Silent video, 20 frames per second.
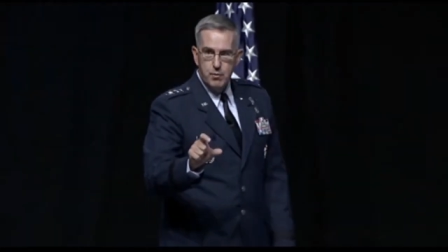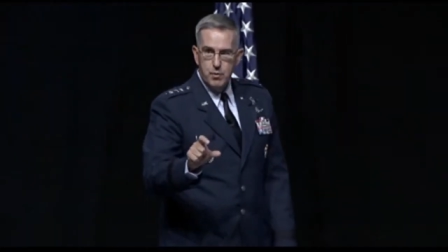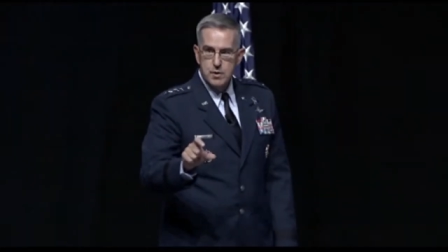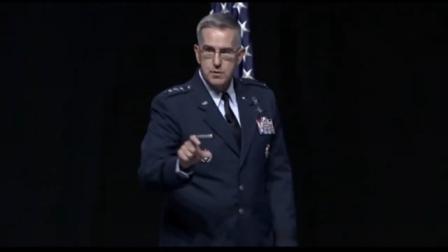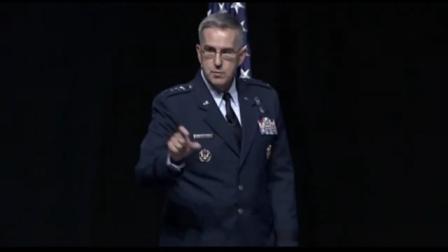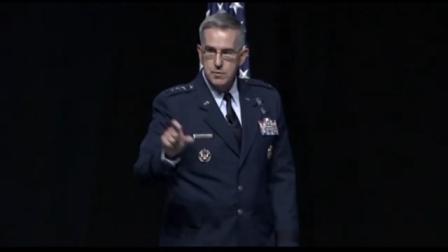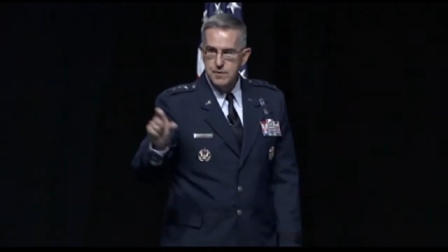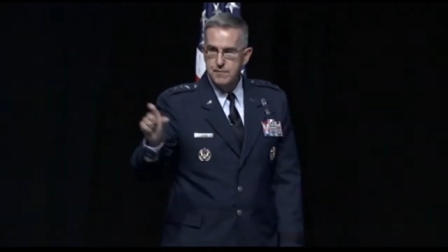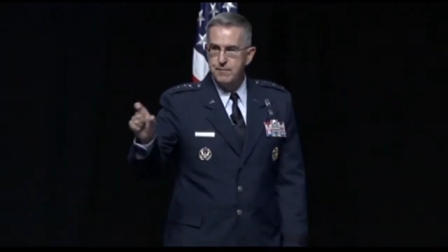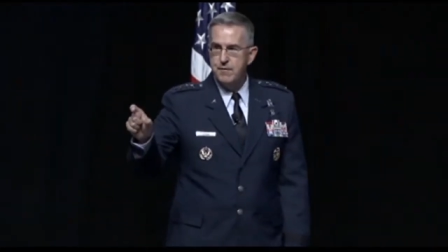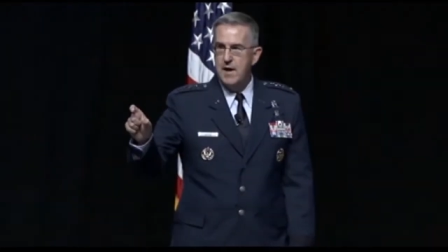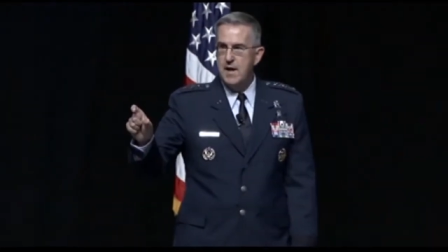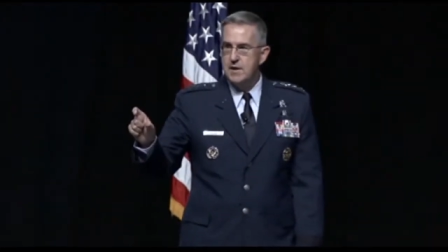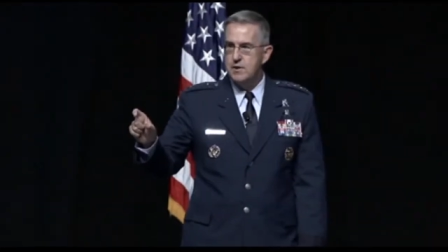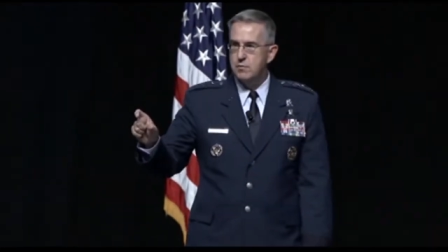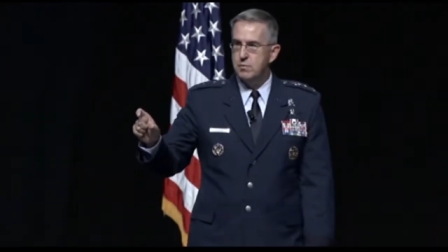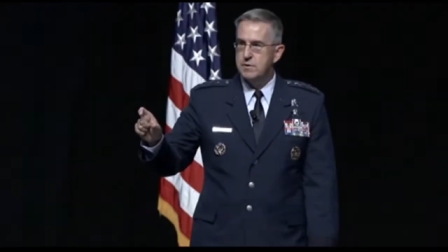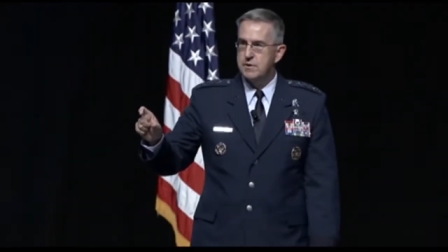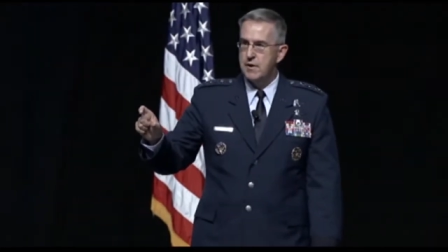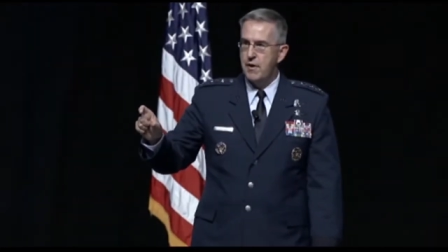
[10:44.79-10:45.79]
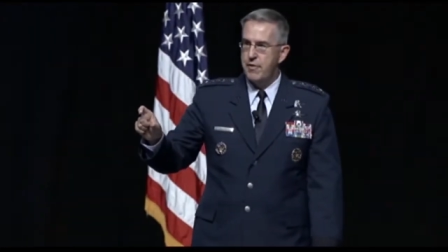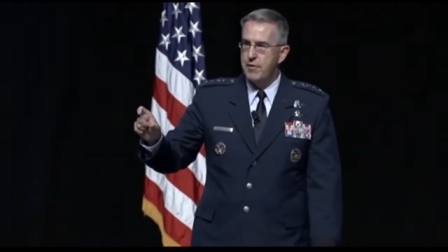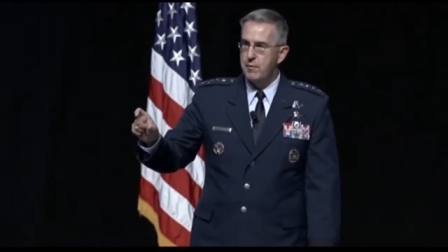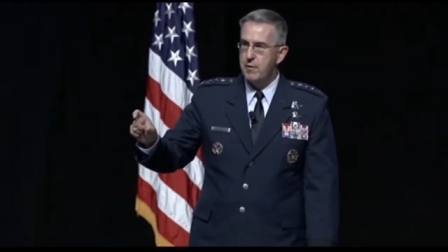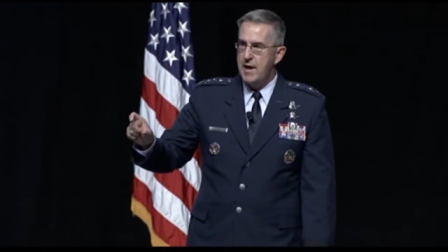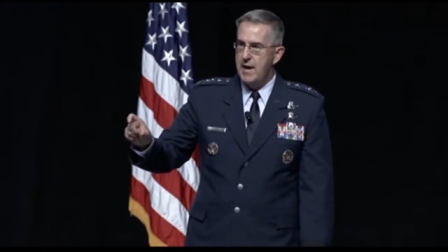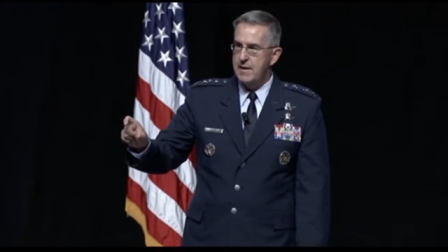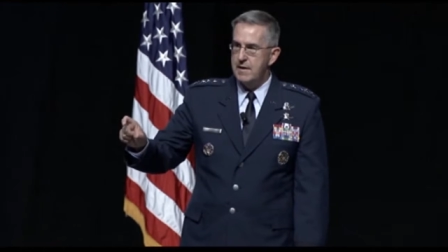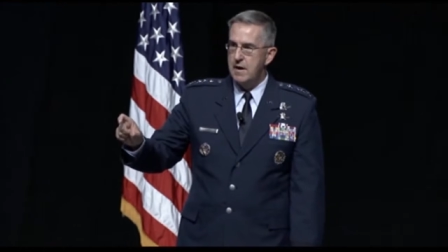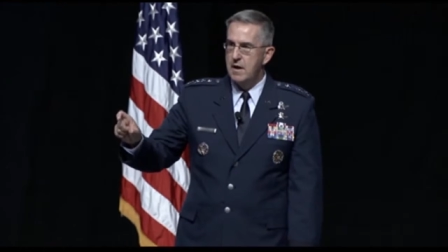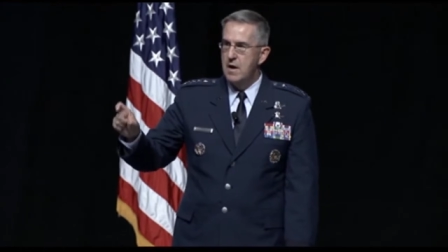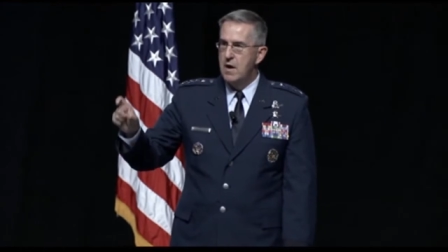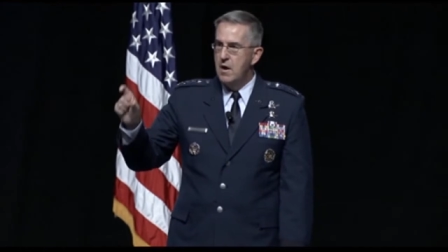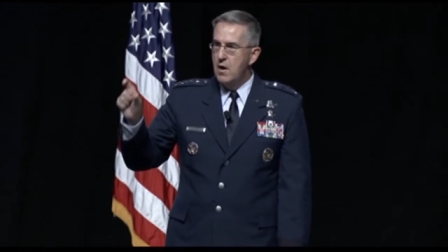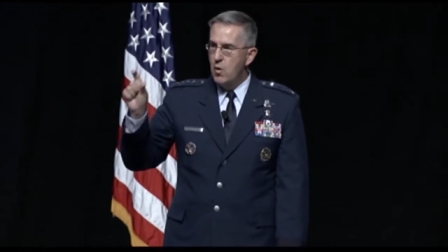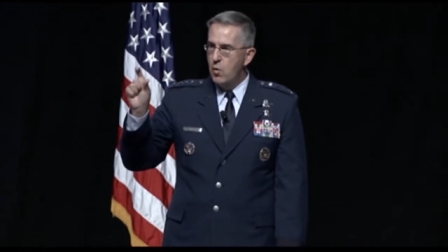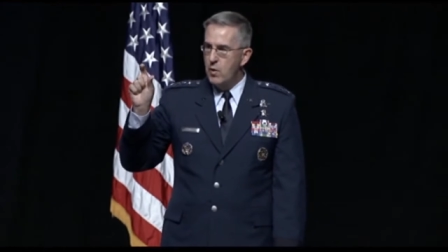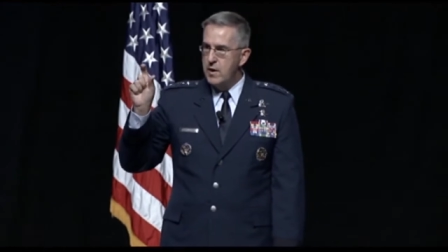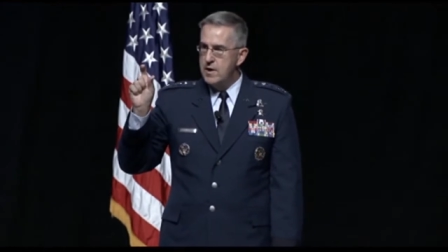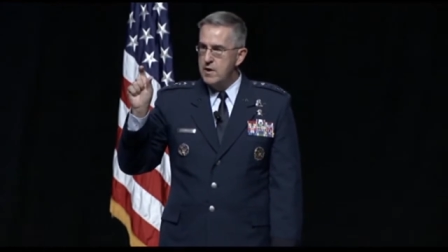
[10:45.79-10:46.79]
Air Force was faced with a threat,
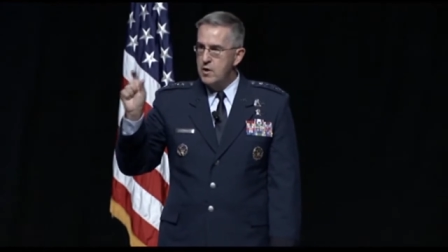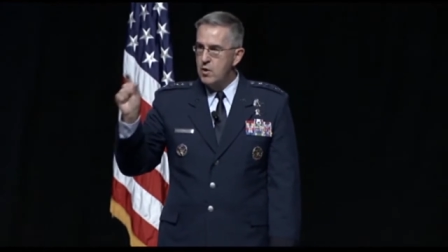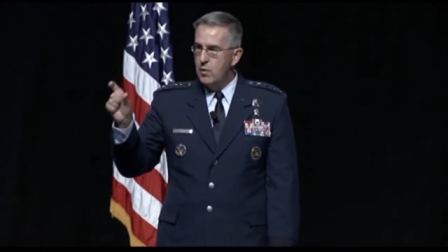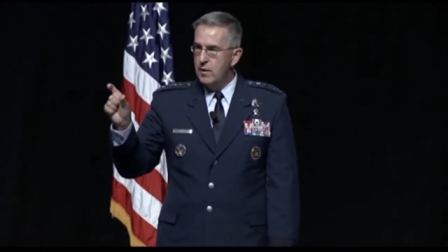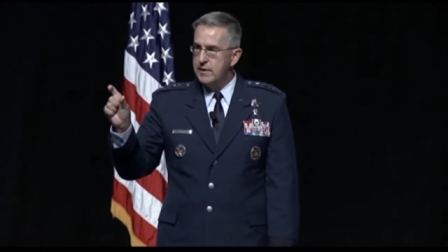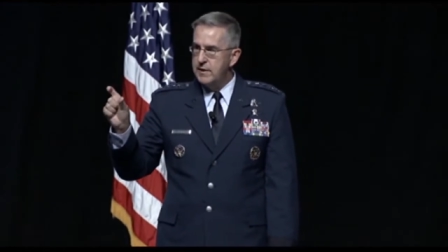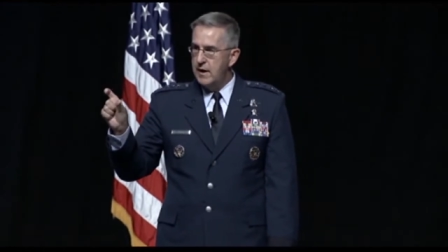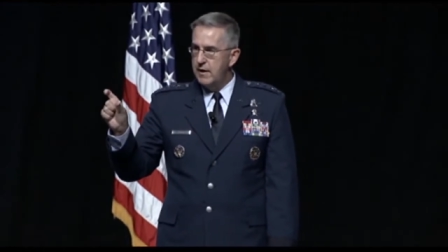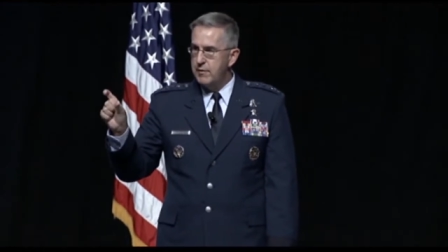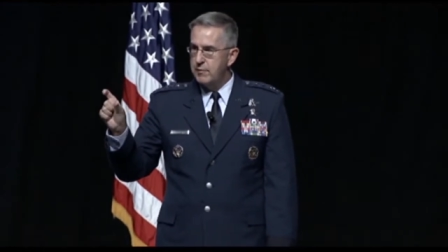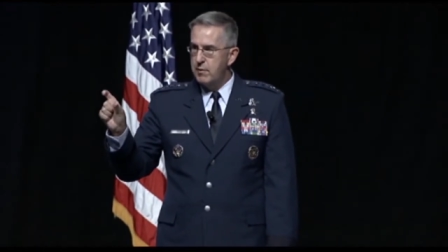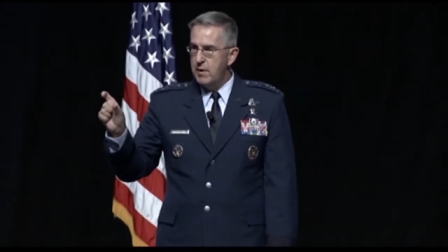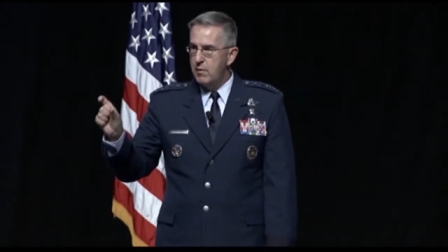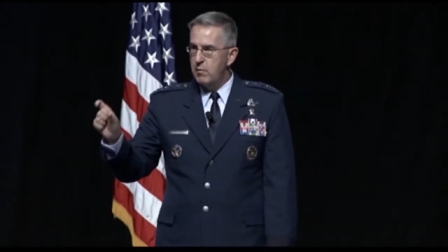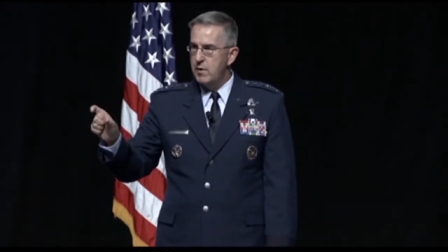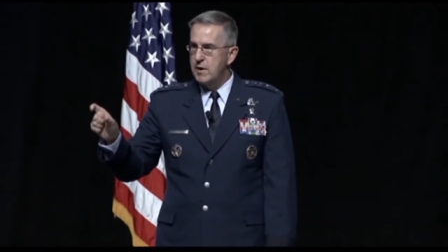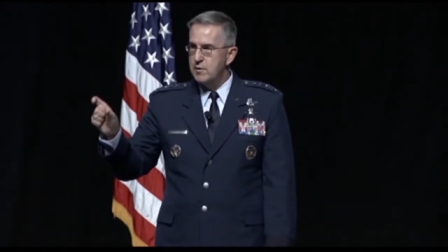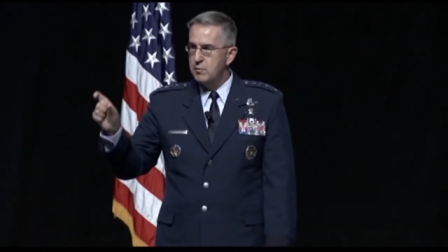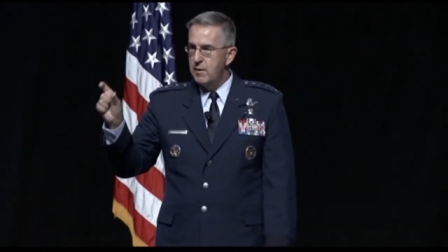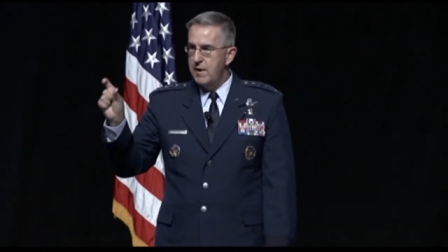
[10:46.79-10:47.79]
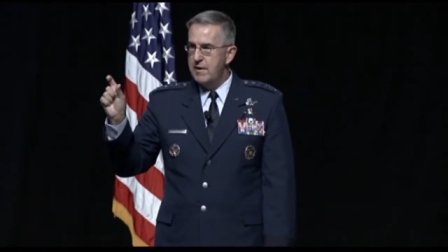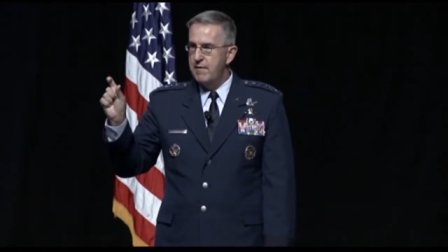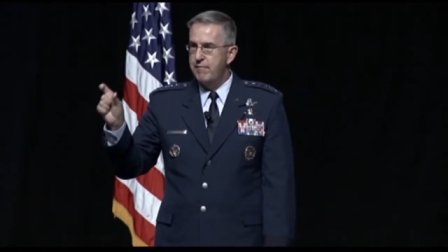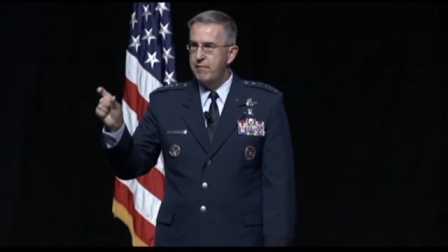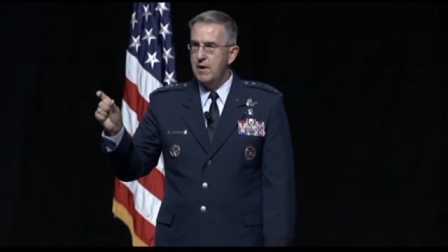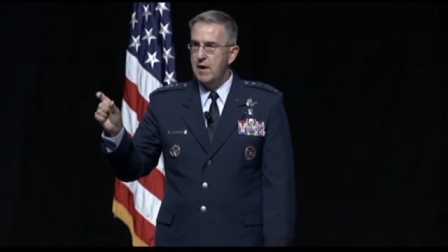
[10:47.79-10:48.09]
we knew what that threat was.